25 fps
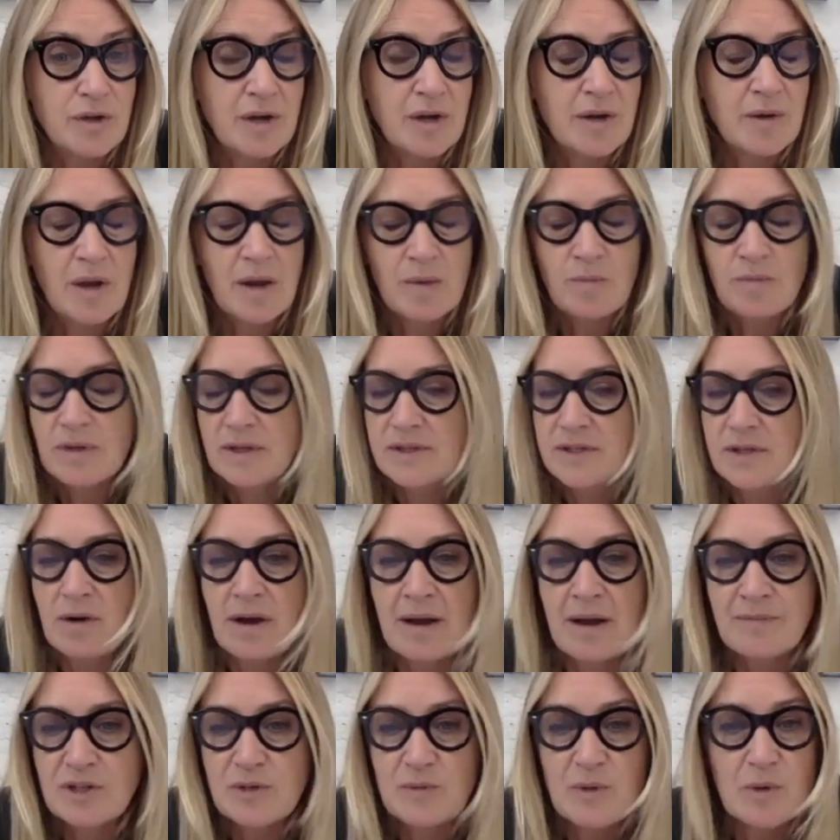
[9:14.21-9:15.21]
And so
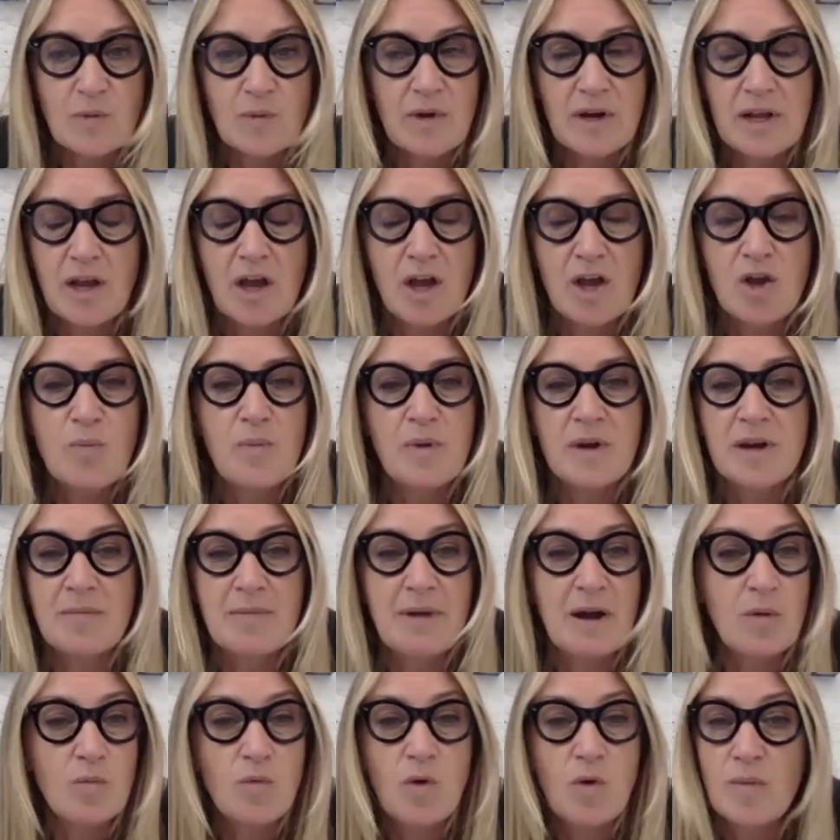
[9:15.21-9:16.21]
I'm just being really open
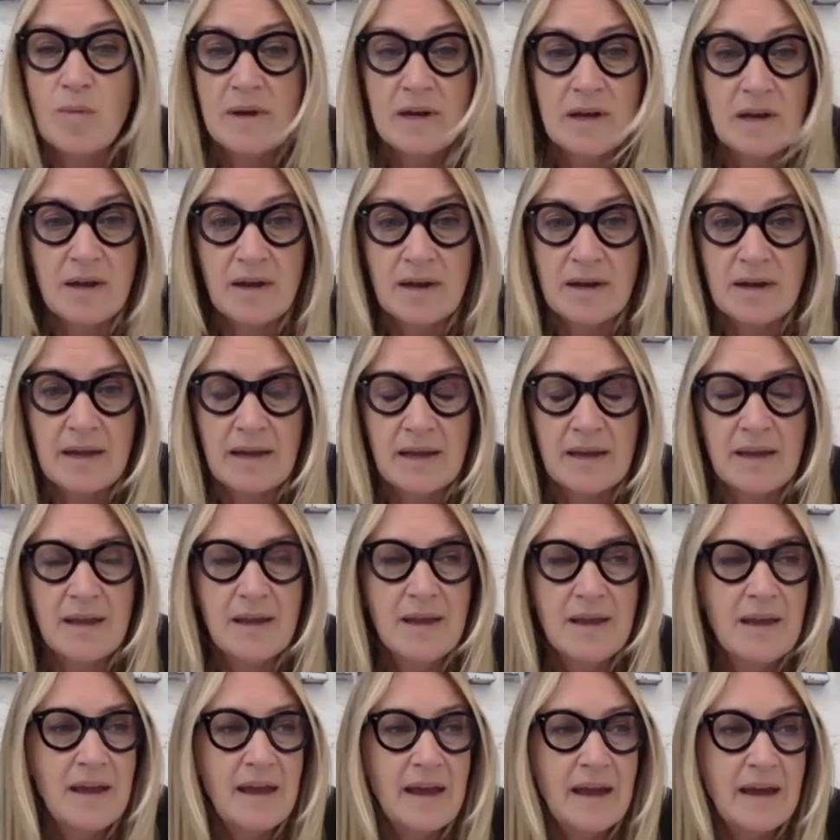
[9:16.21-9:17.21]
about what we're learning,
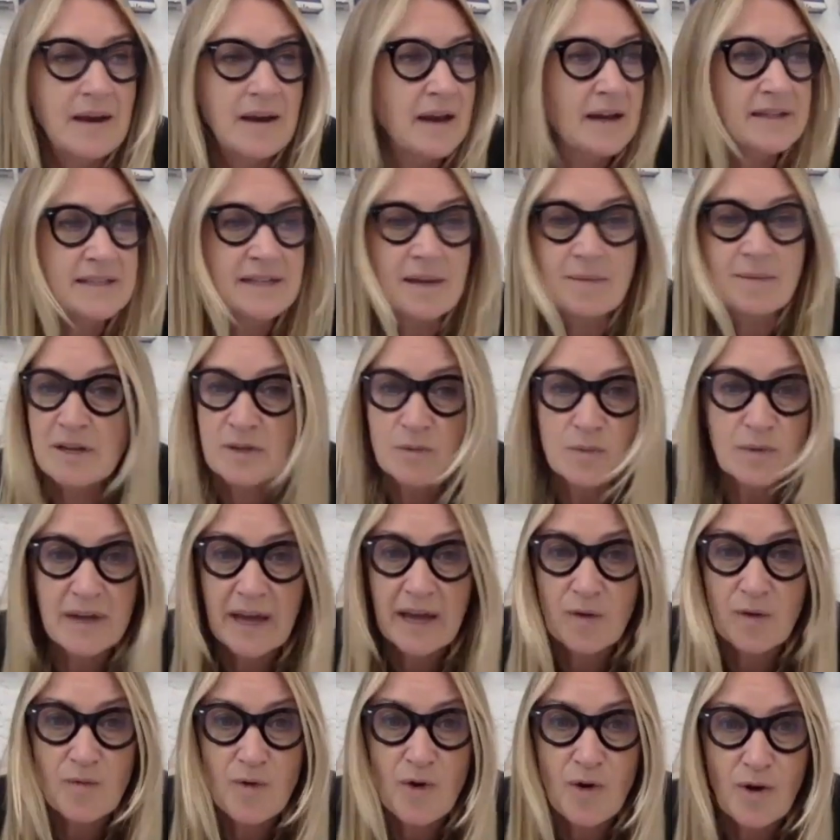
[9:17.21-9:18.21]
and sometimes we'll get
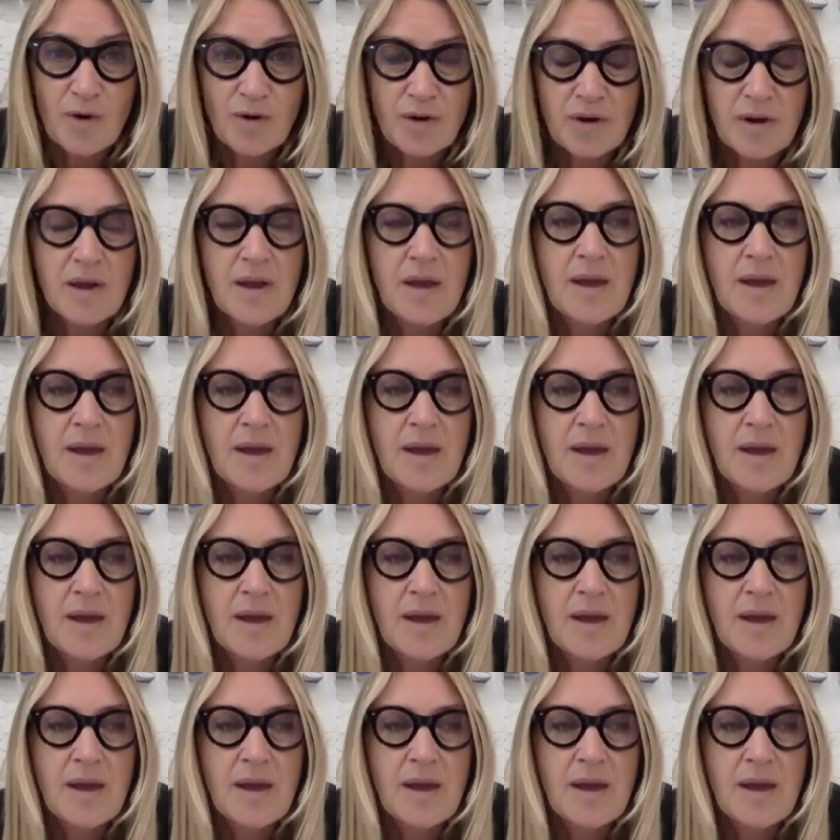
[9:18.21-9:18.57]
it wrong,